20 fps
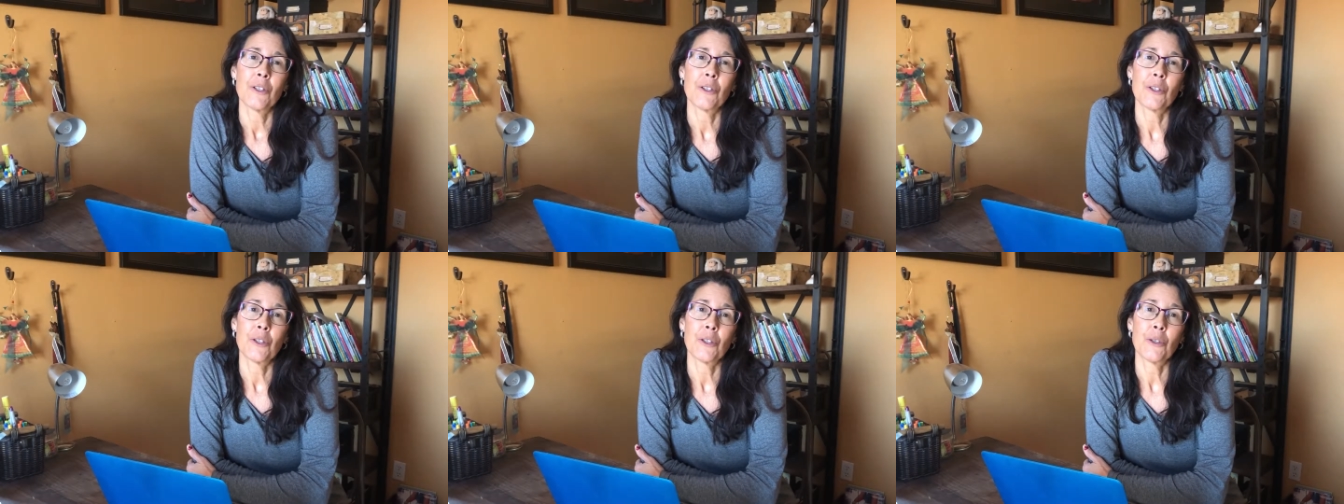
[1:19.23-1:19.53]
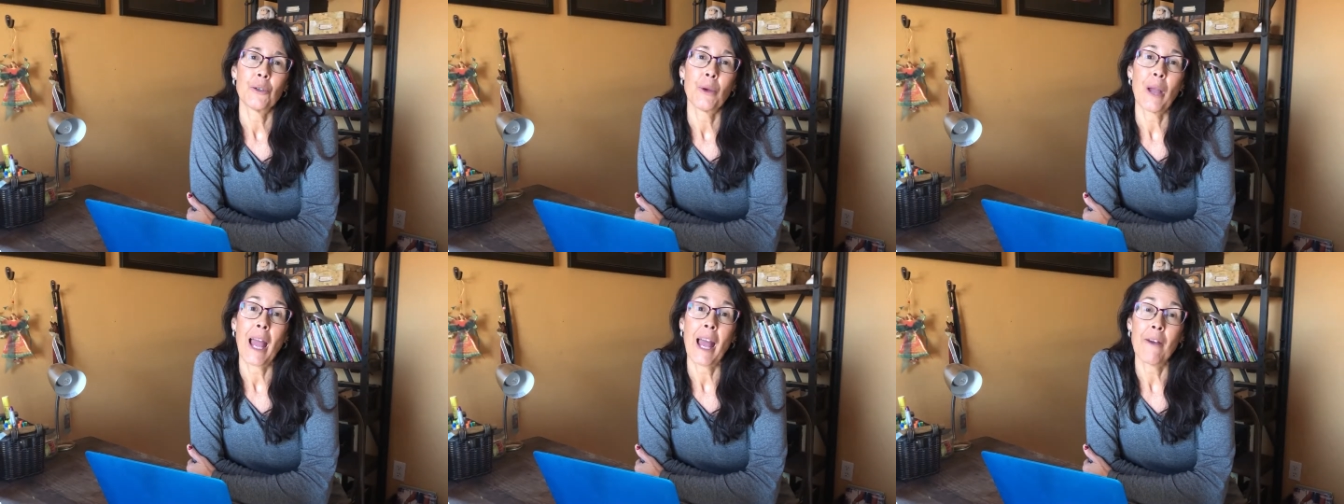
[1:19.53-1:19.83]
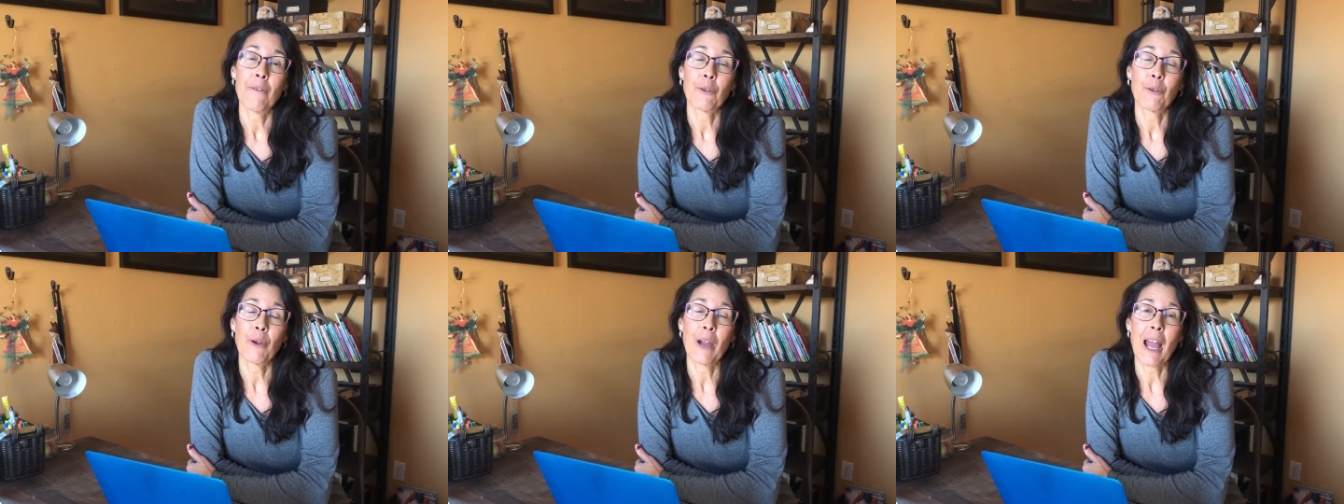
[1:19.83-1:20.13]
to
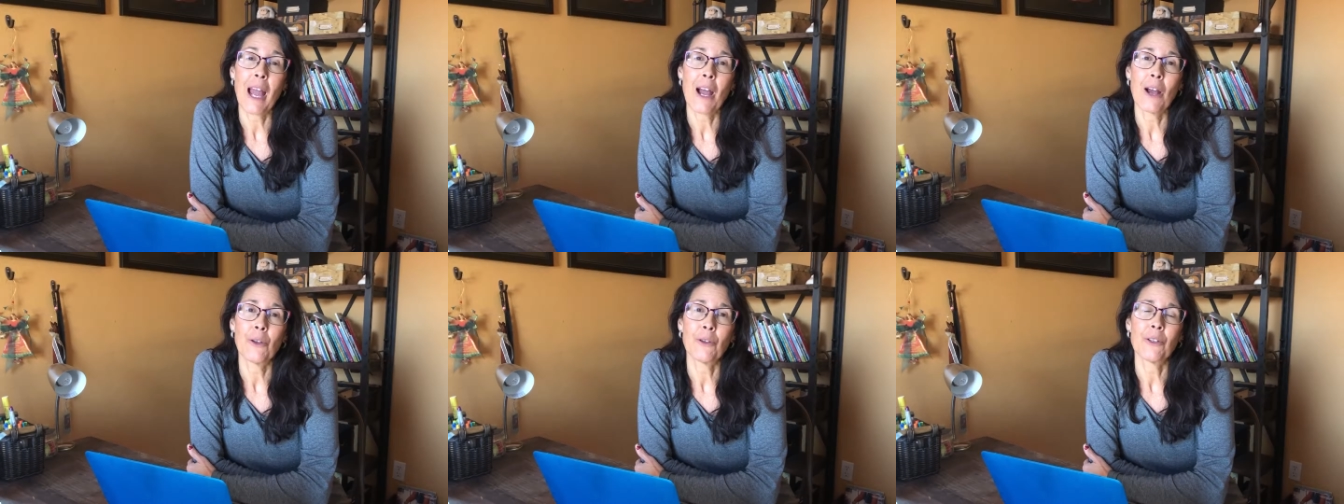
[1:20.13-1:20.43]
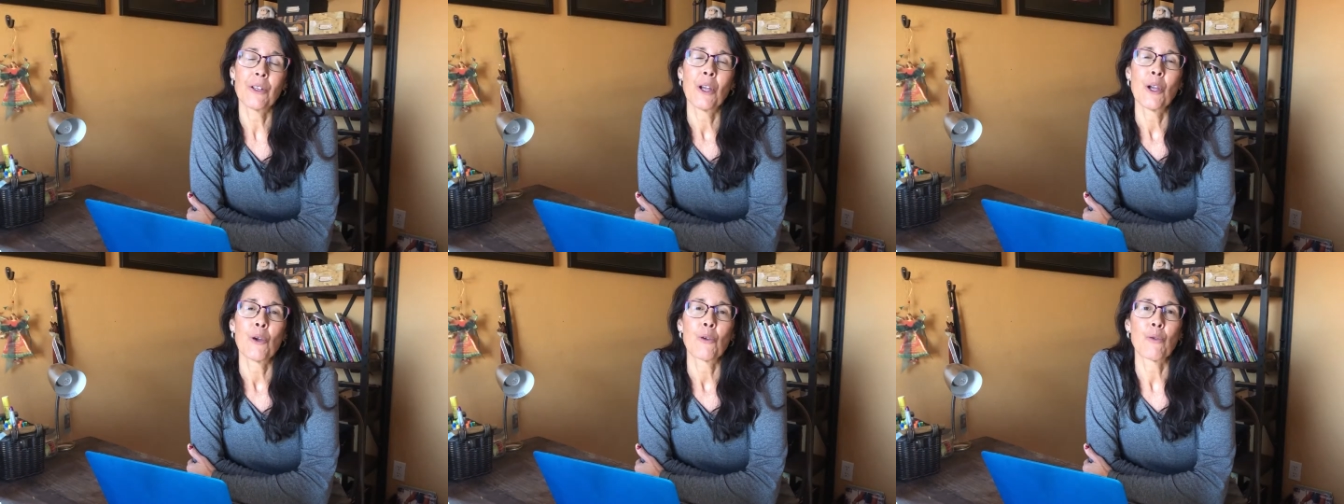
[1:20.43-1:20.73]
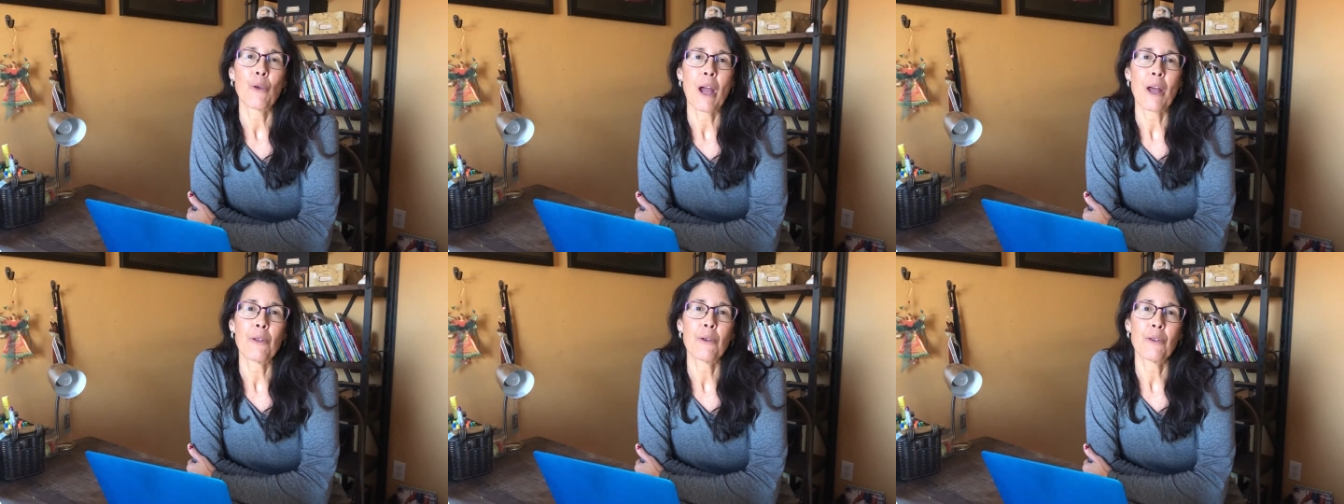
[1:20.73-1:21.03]
have around
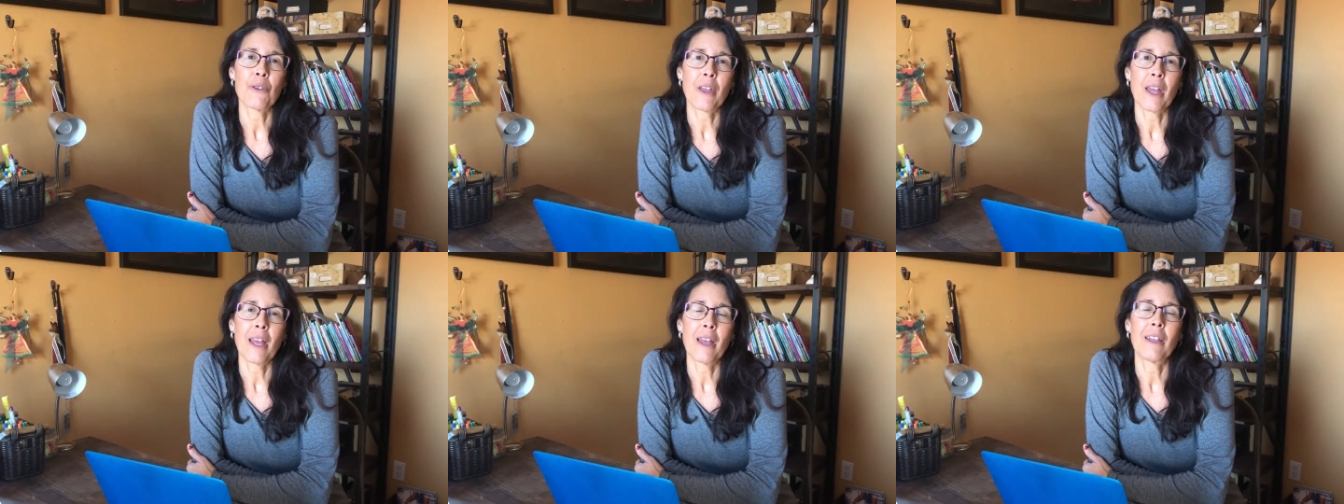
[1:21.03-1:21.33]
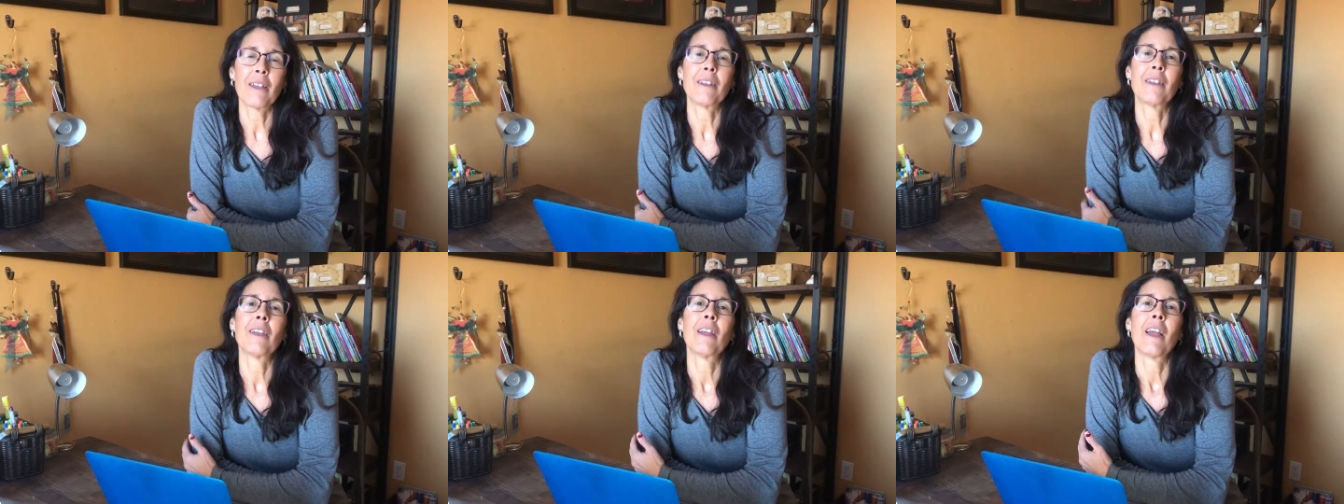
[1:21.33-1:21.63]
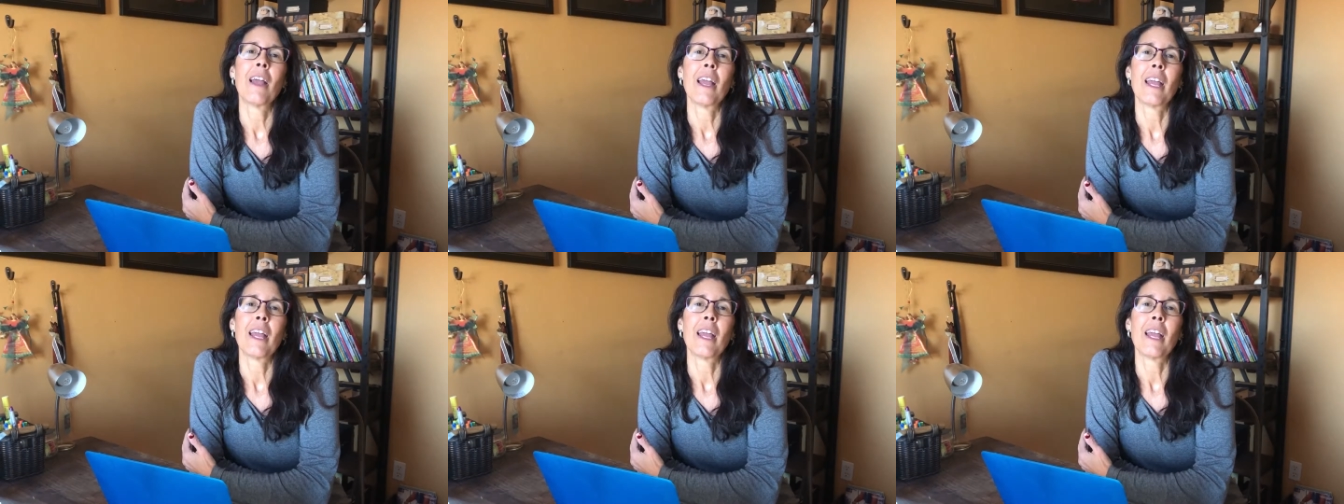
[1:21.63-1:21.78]
rather than